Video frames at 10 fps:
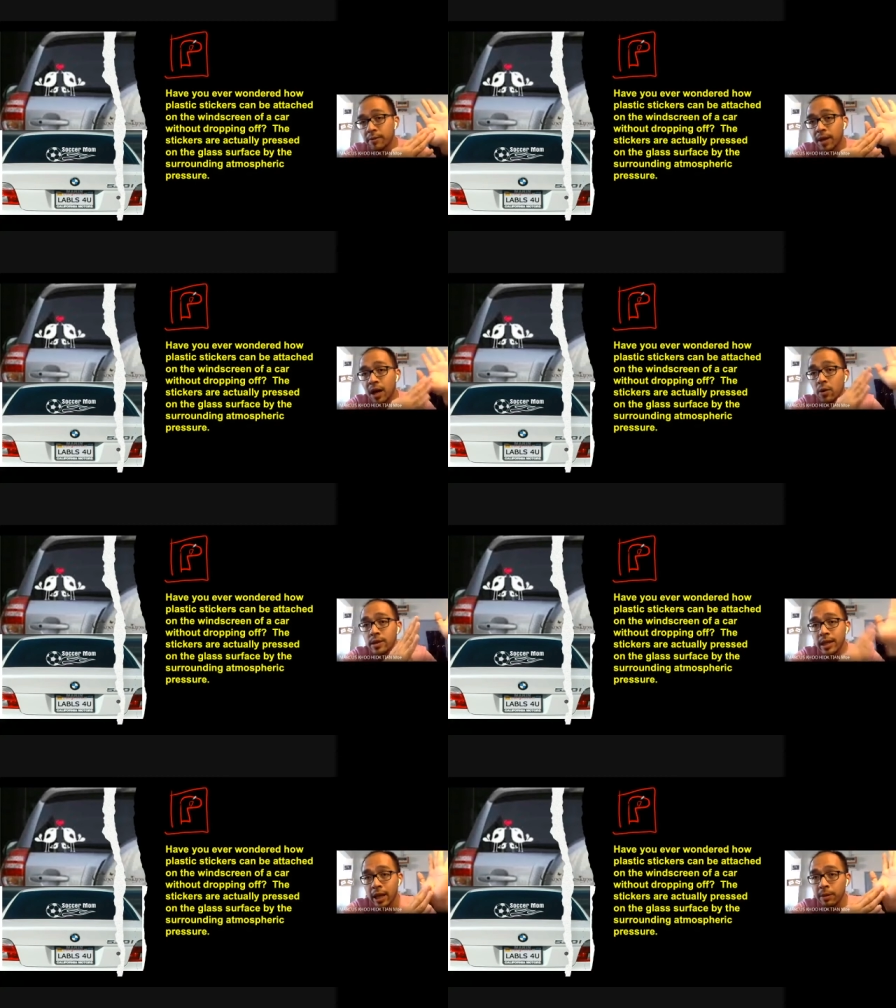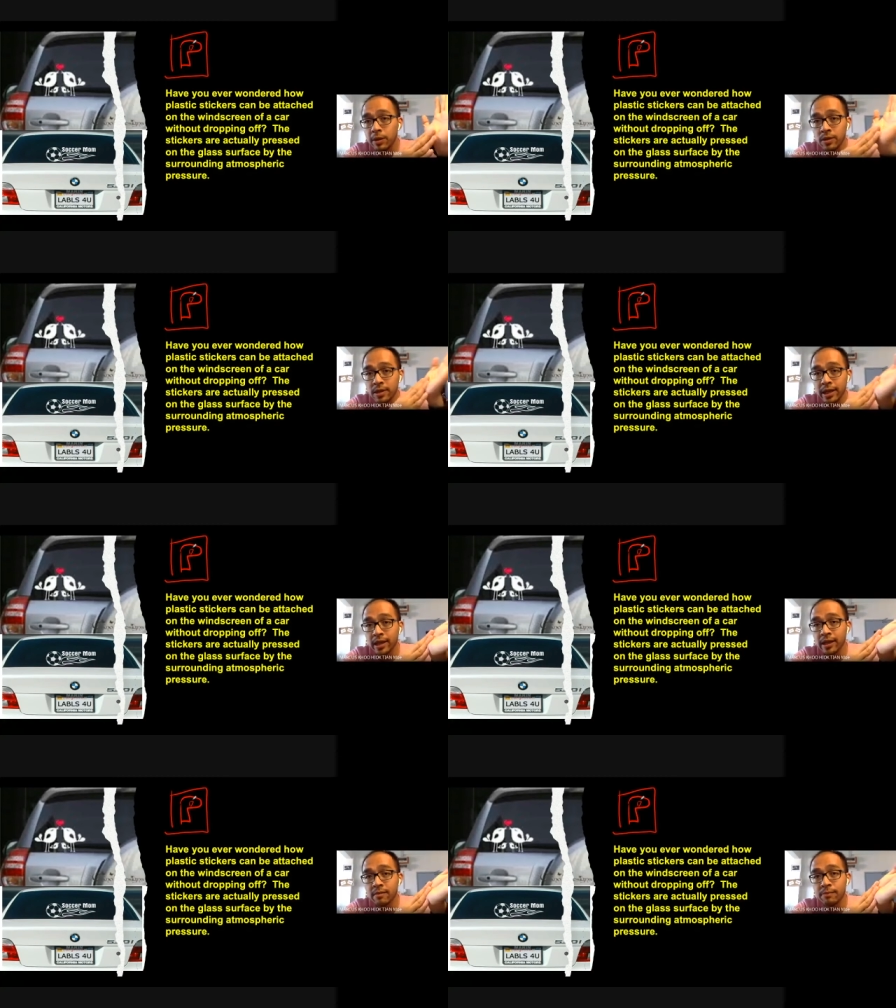How is it able to stick
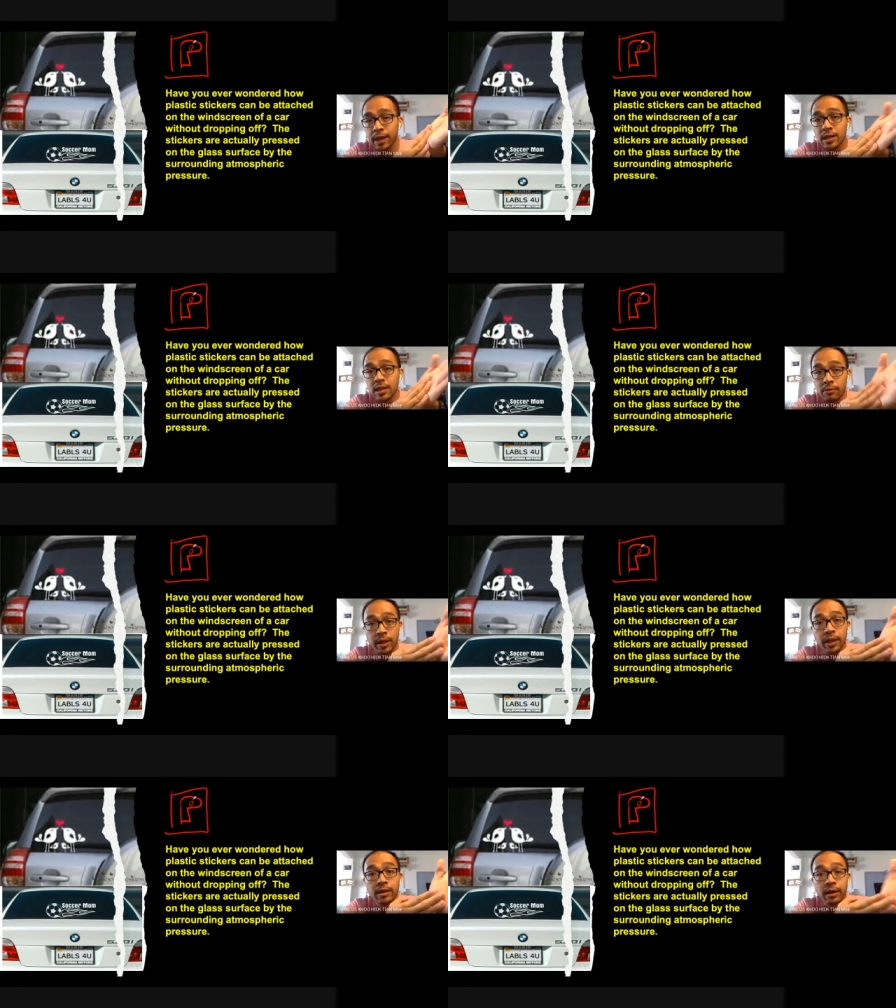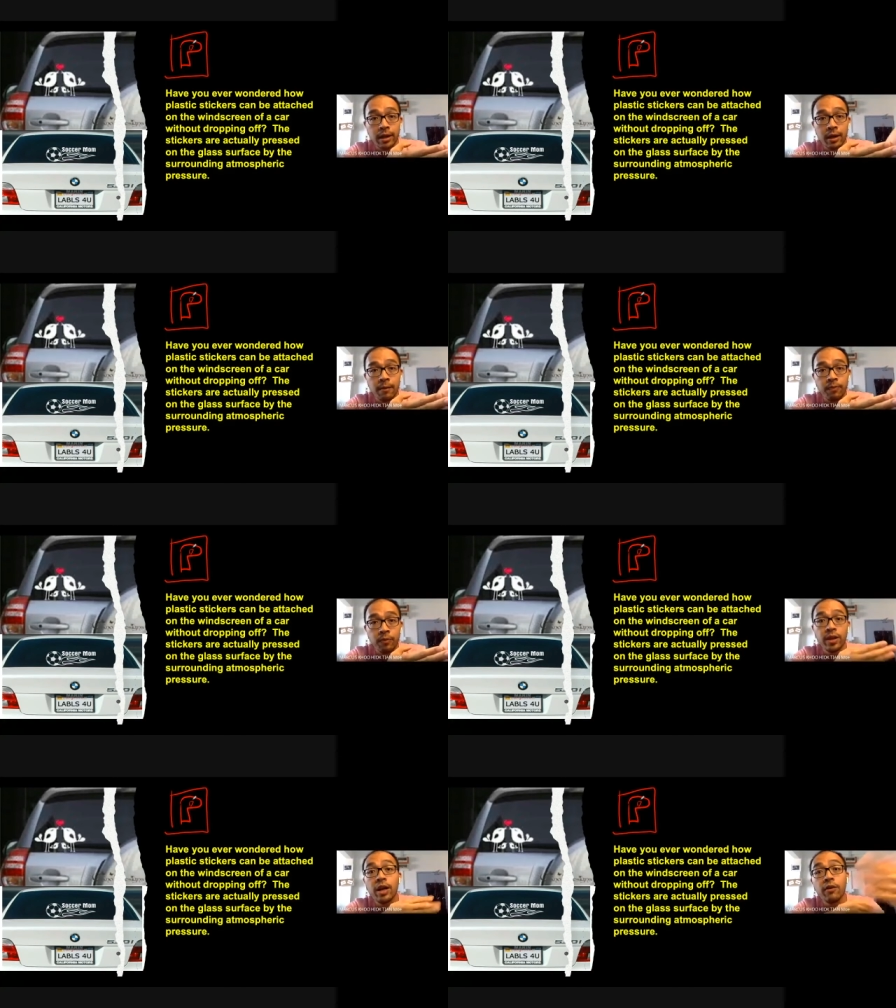pada cermin kereta
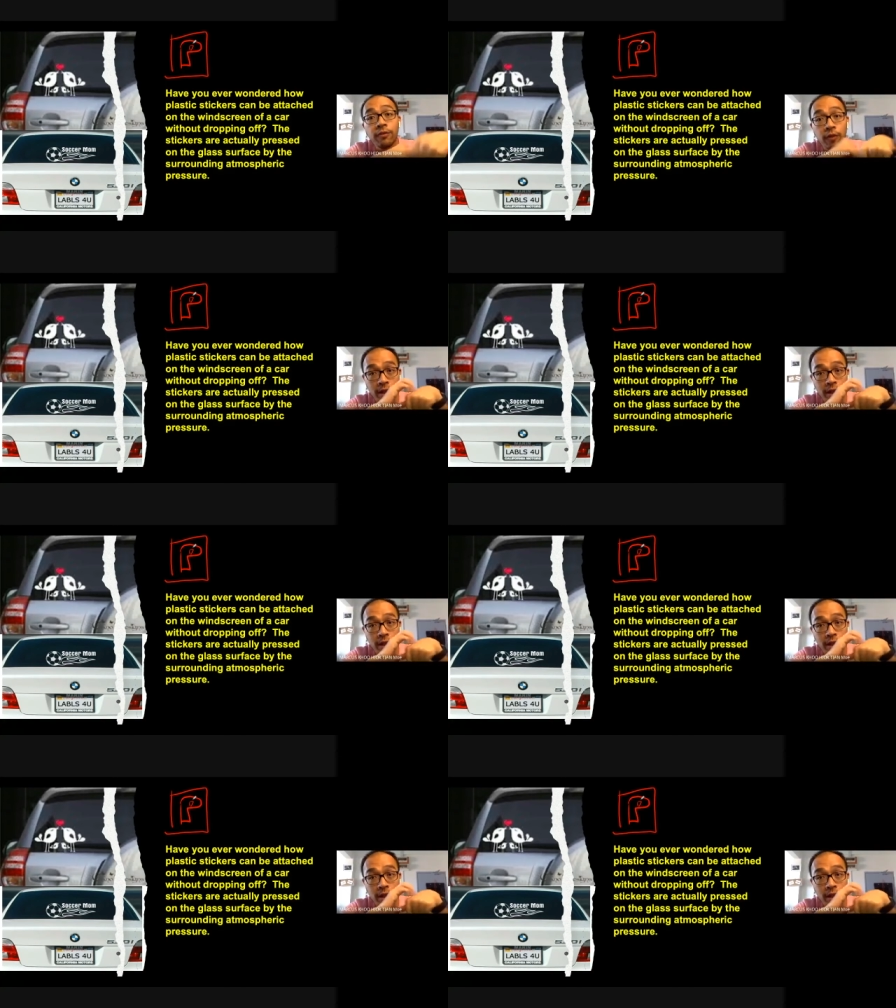without falling